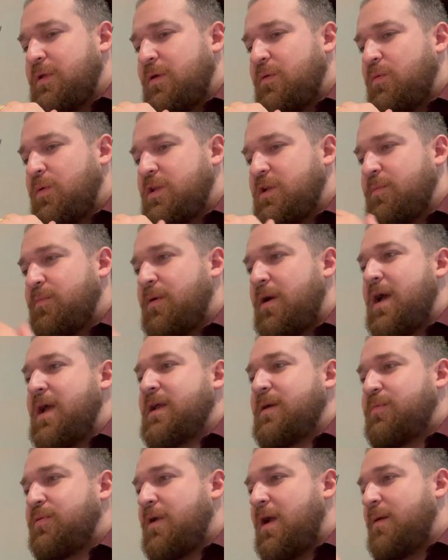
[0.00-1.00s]
when you're
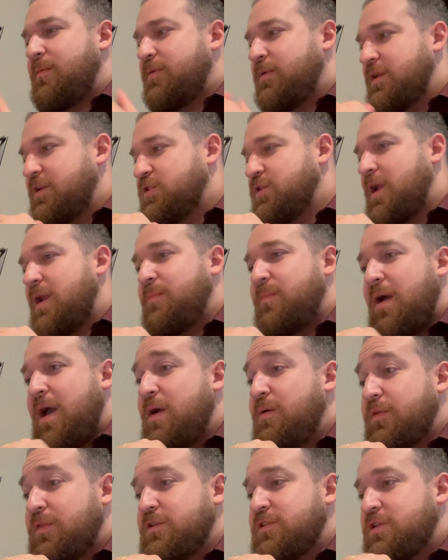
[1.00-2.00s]
buying a property, try to buy
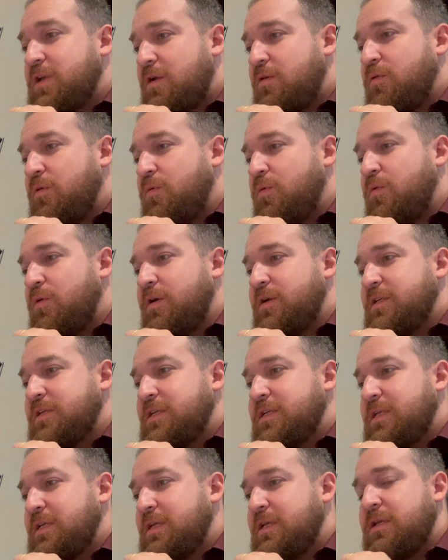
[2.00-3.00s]
it with a general warranty
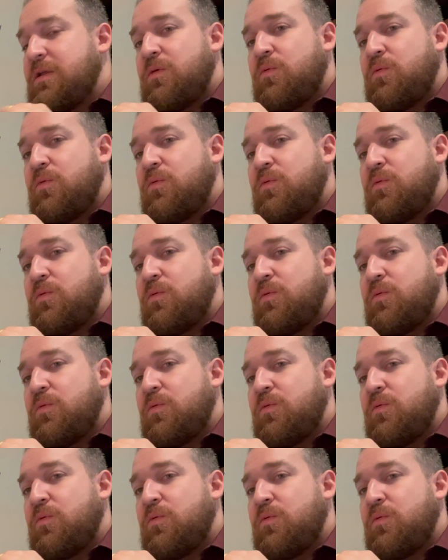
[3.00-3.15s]
deed.